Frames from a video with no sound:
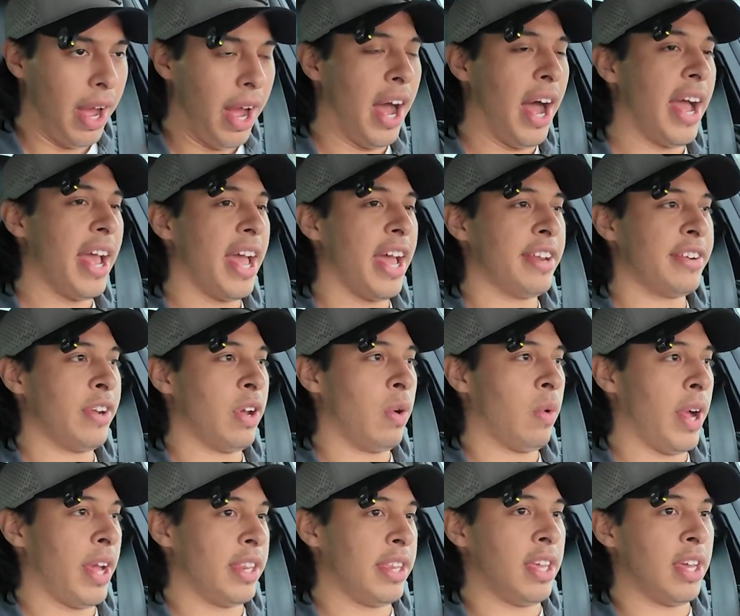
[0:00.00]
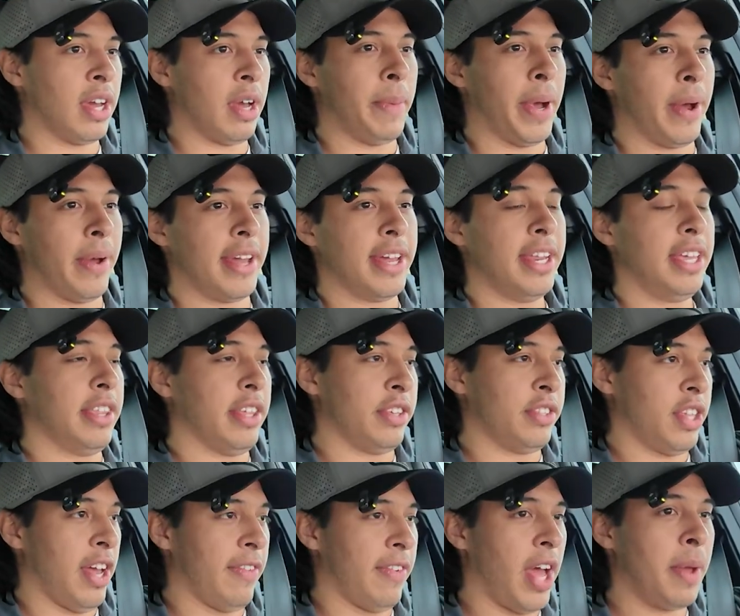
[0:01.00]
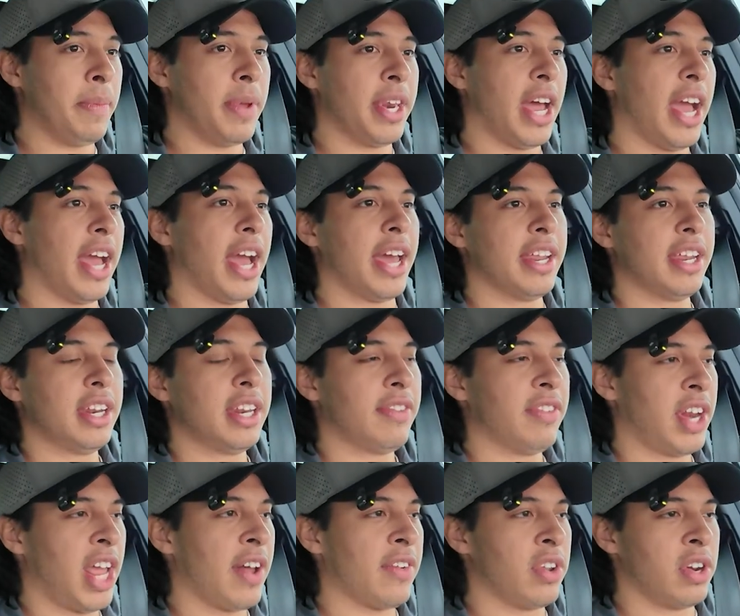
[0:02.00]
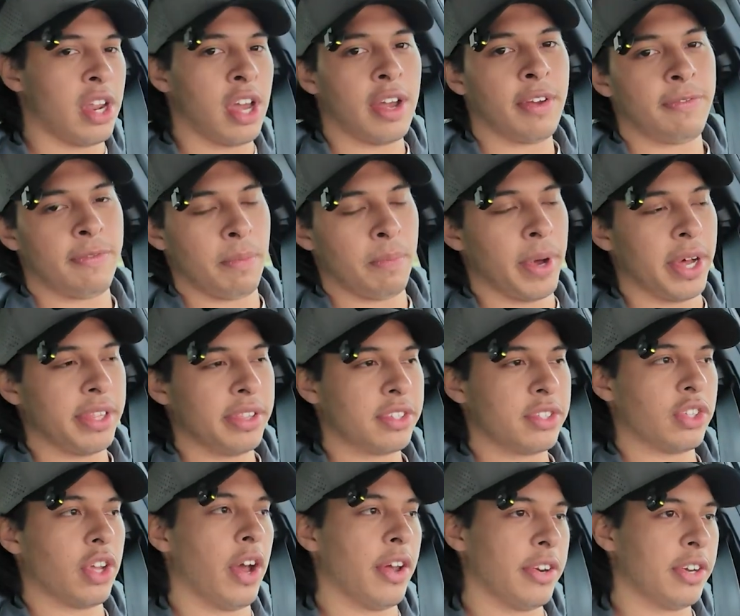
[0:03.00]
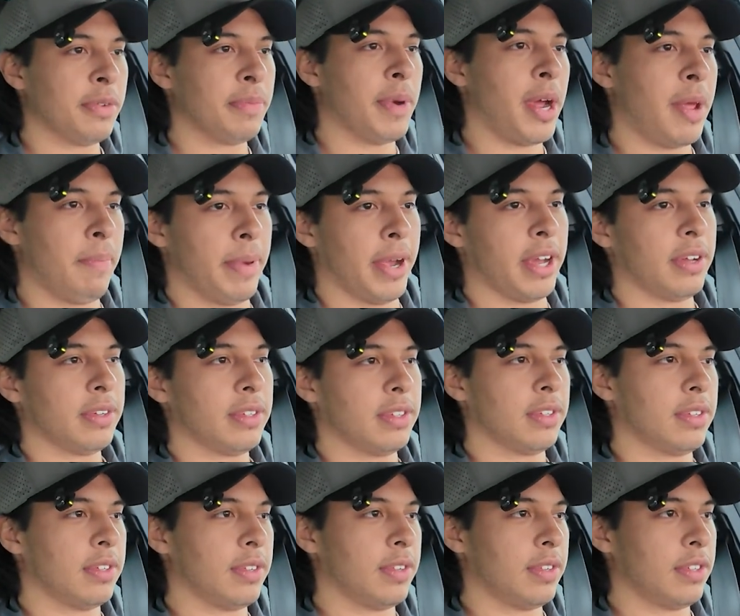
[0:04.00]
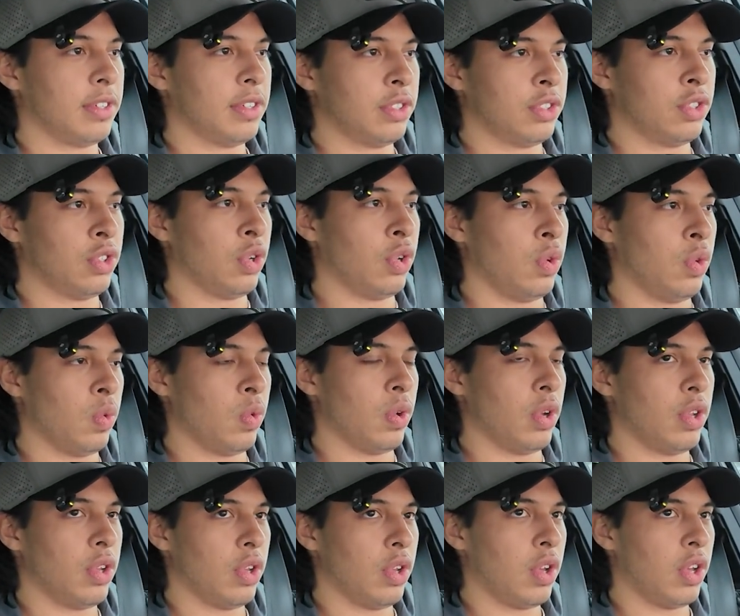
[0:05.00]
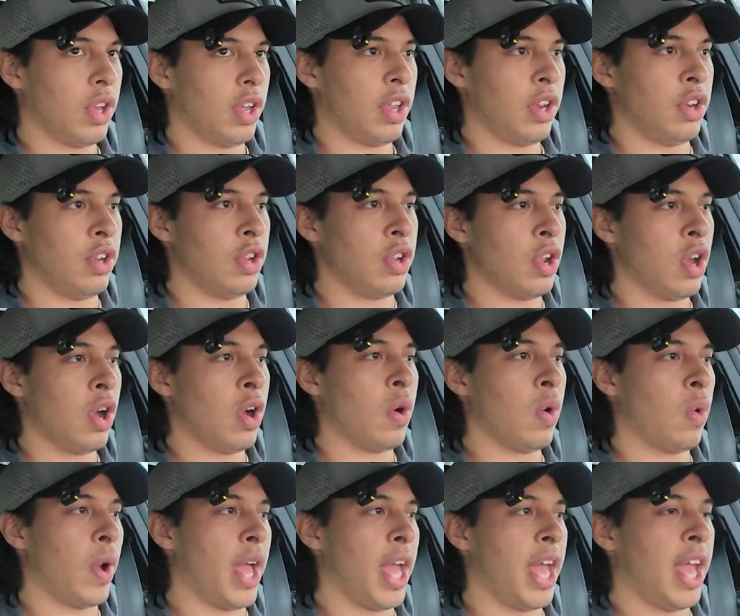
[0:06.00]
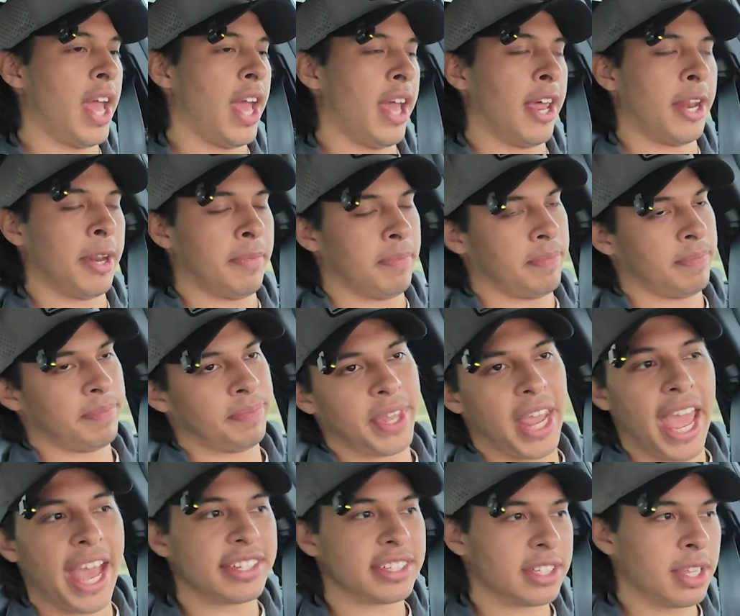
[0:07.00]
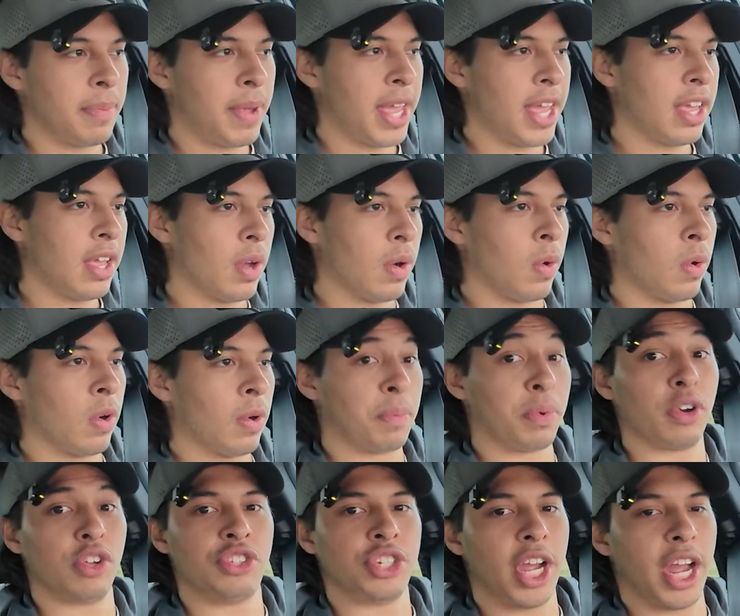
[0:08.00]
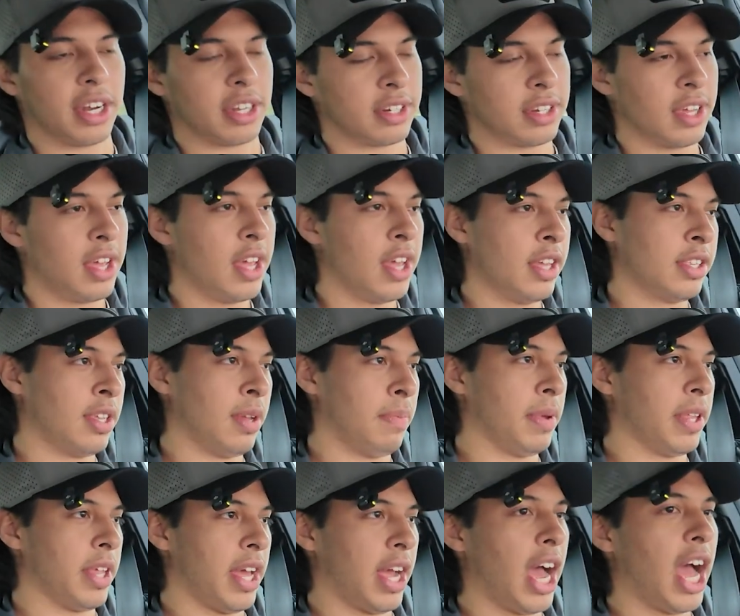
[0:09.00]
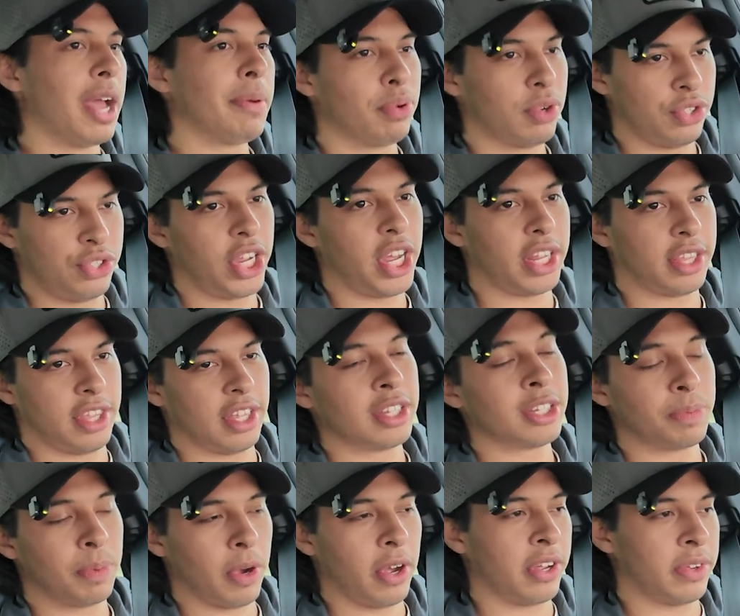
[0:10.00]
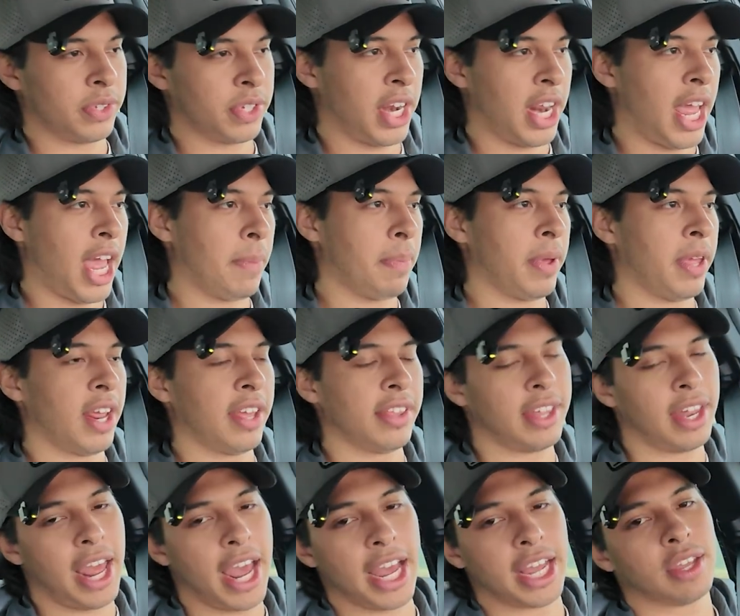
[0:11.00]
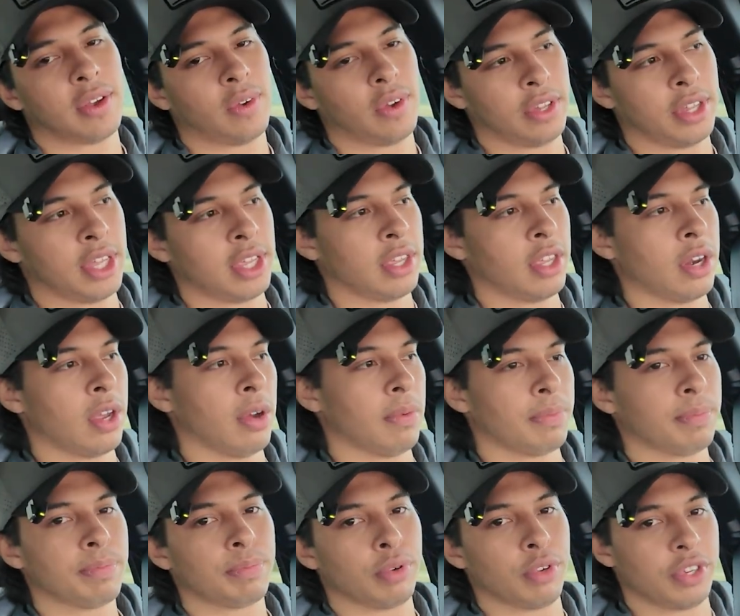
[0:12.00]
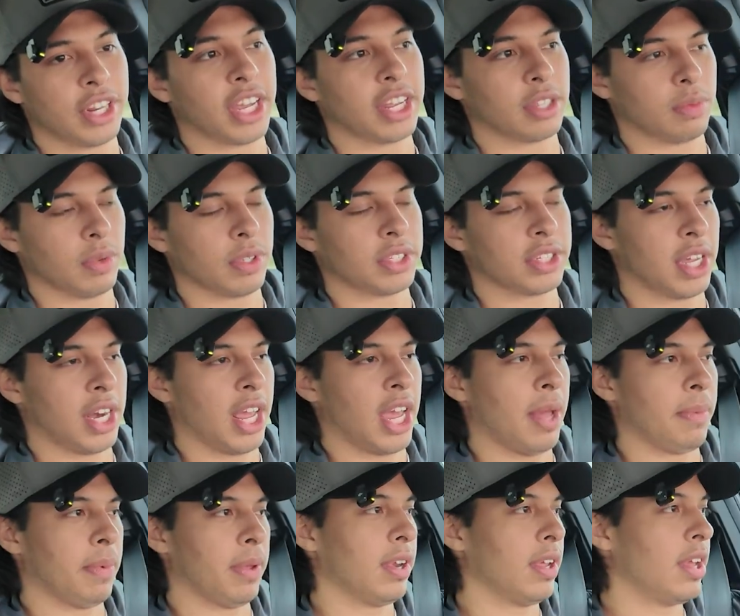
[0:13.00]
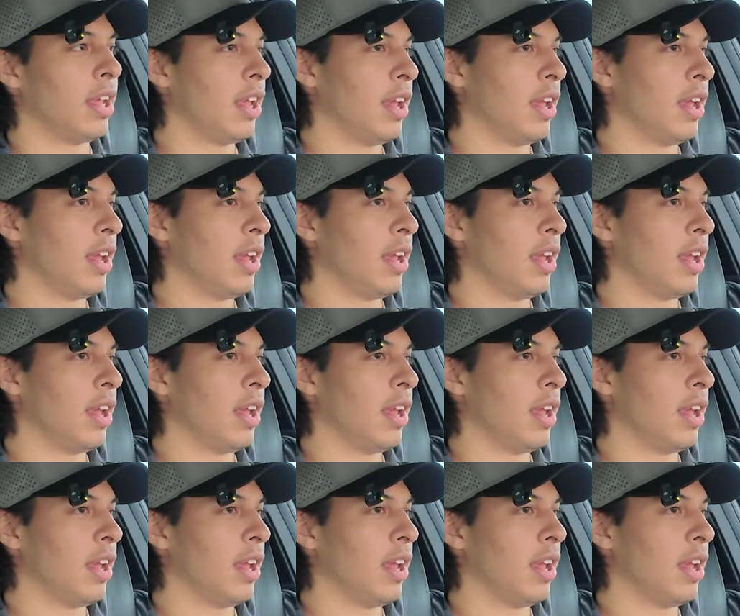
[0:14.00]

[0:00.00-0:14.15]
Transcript: I had no idea about any of this stuff. I mean, I didn't even have enough months under my belt to know and estimate or project, to be like, I project this is probably what's going to happen, and then accurately, predict what's going to happen.